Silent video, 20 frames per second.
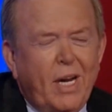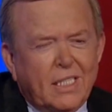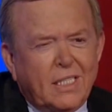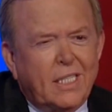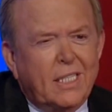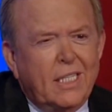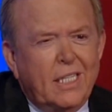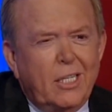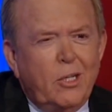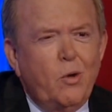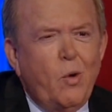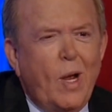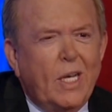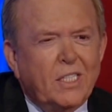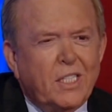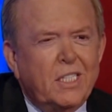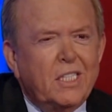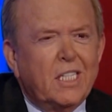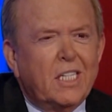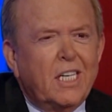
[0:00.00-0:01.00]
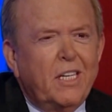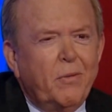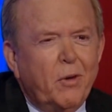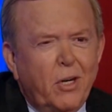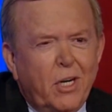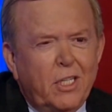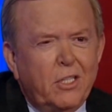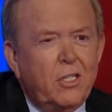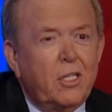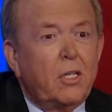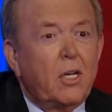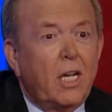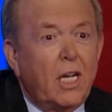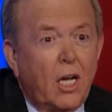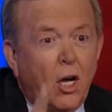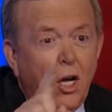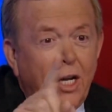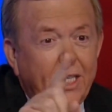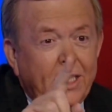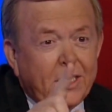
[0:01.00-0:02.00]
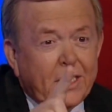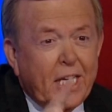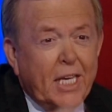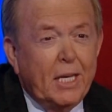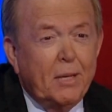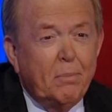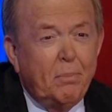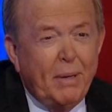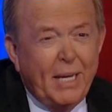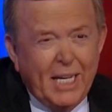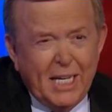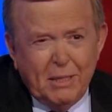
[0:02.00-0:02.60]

president who hasn't delivered on his campaign?